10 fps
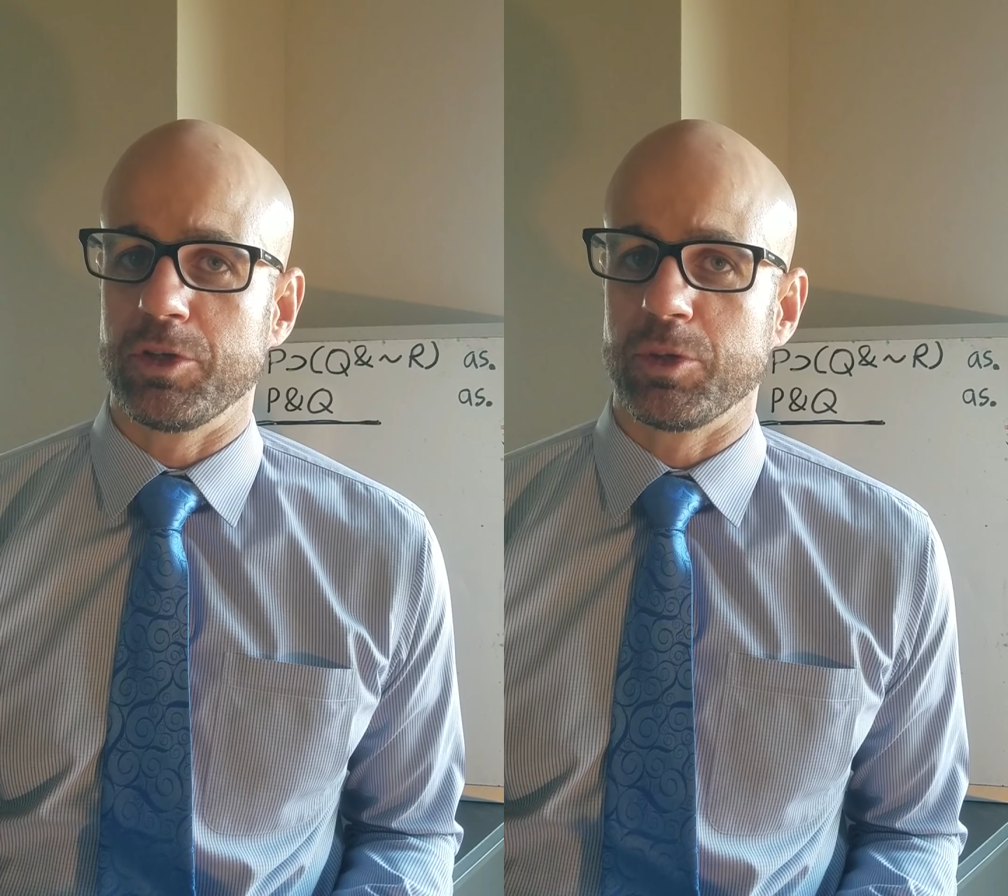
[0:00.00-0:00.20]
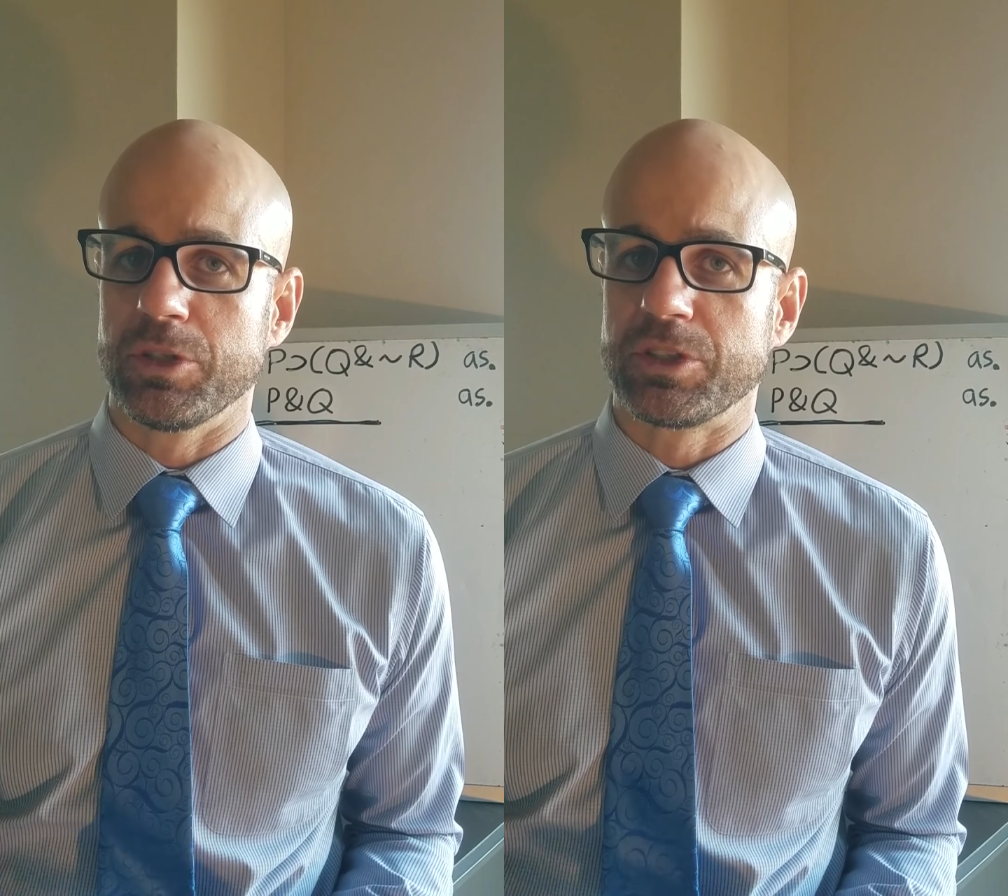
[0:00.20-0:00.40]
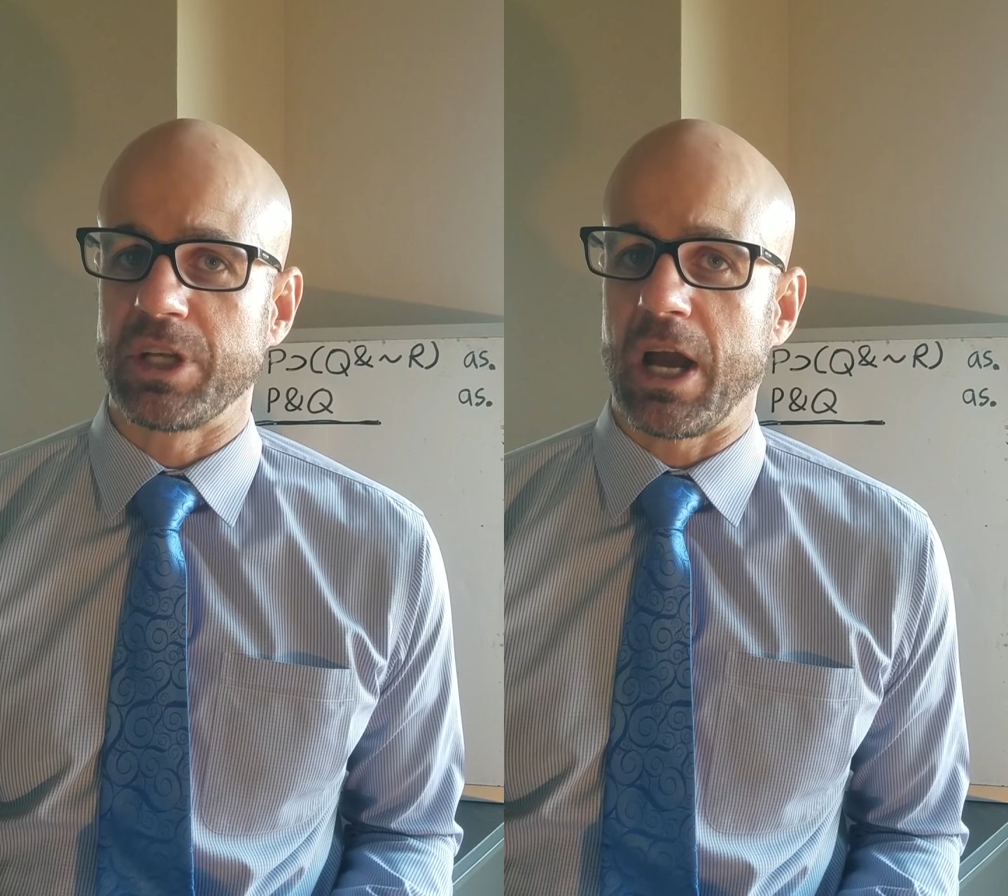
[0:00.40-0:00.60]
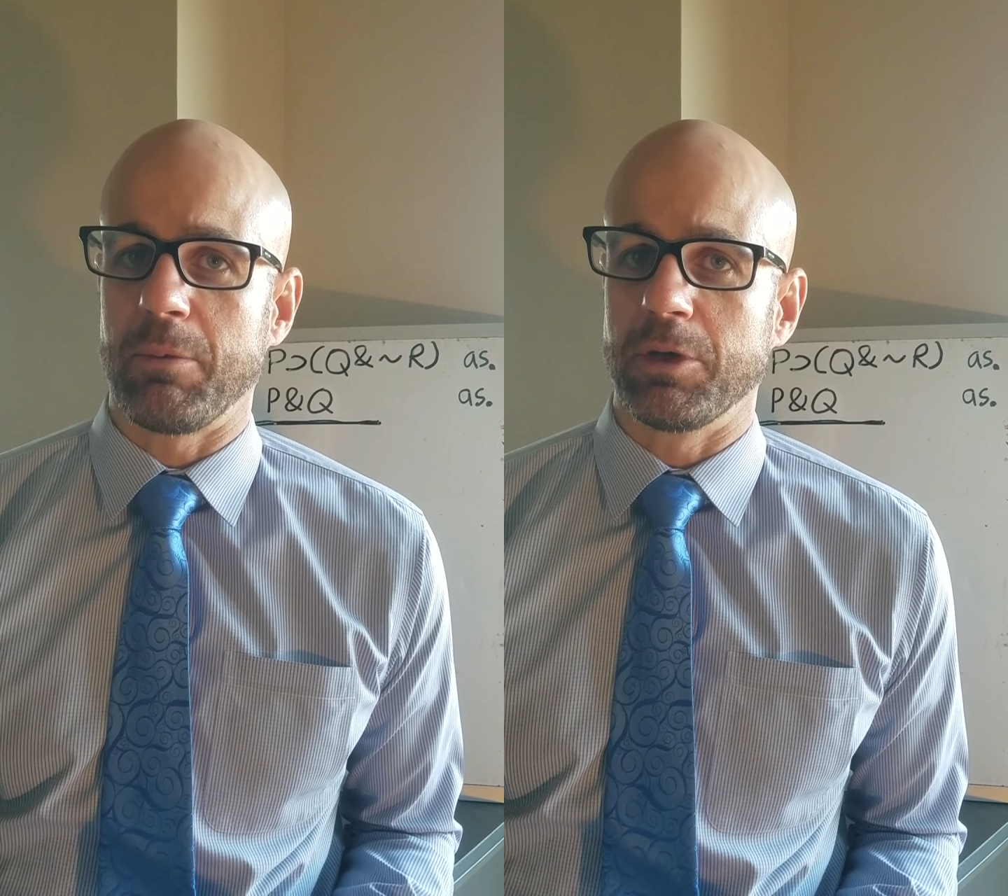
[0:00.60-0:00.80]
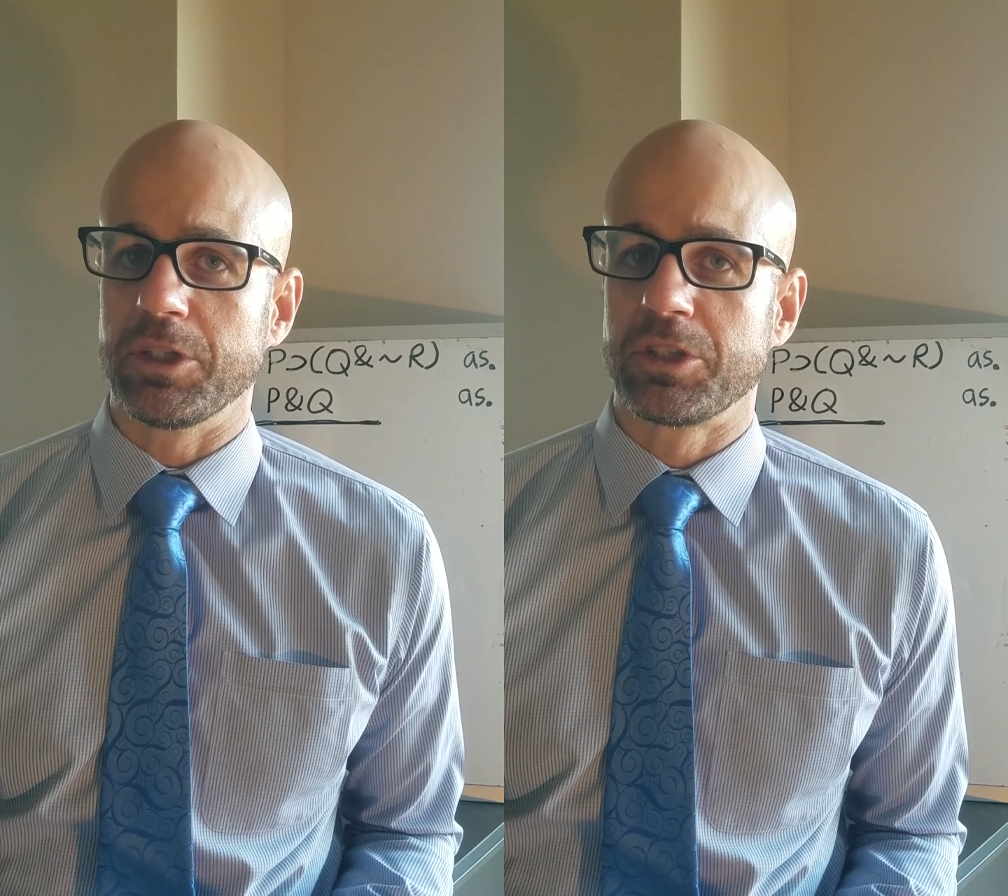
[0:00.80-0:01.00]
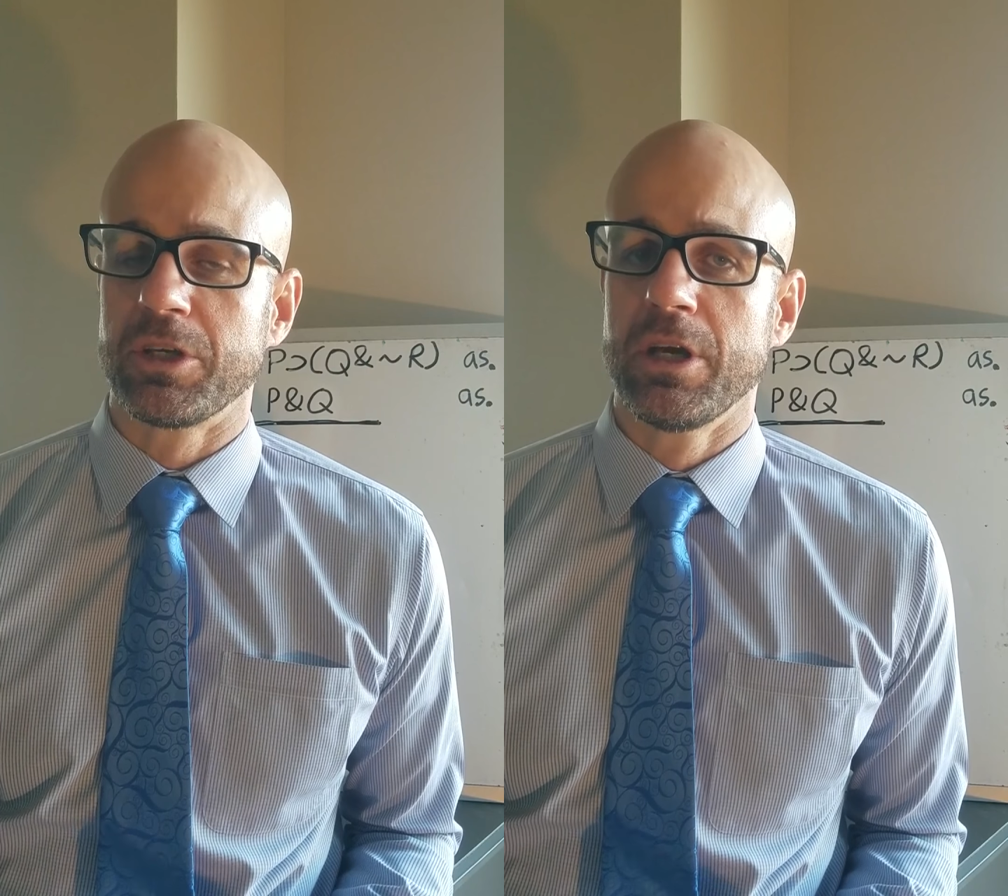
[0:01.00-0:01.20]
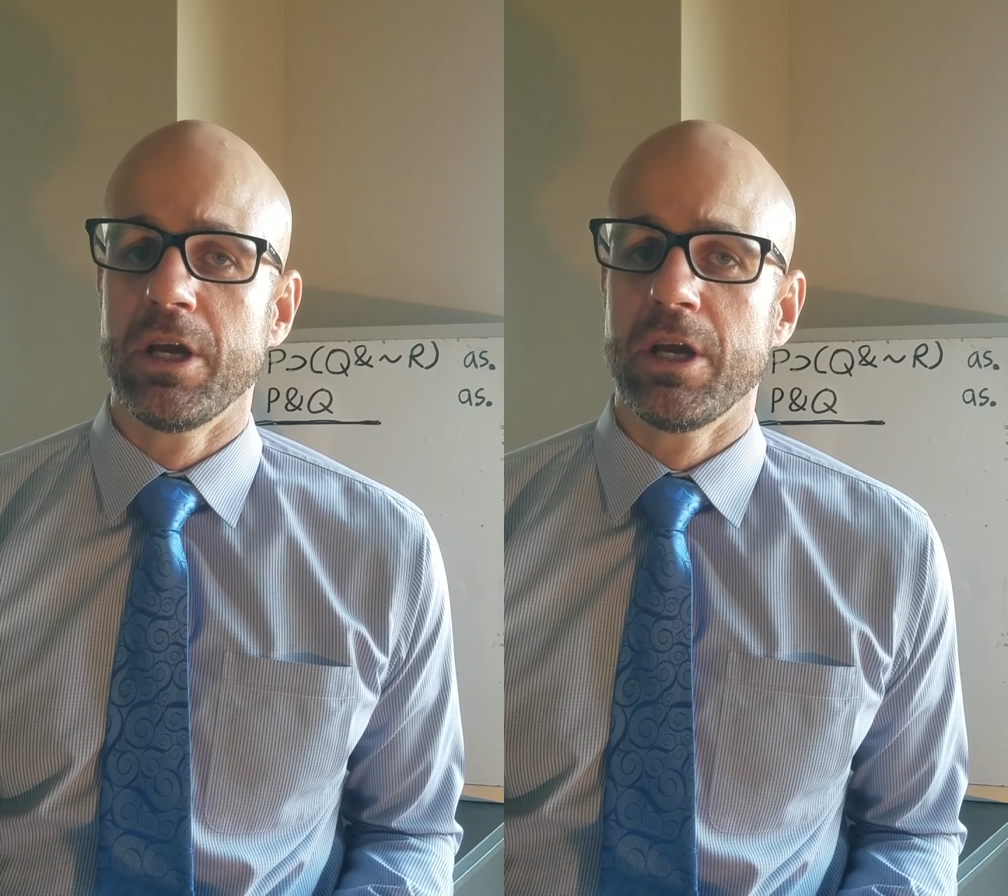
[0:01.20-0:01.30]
to establish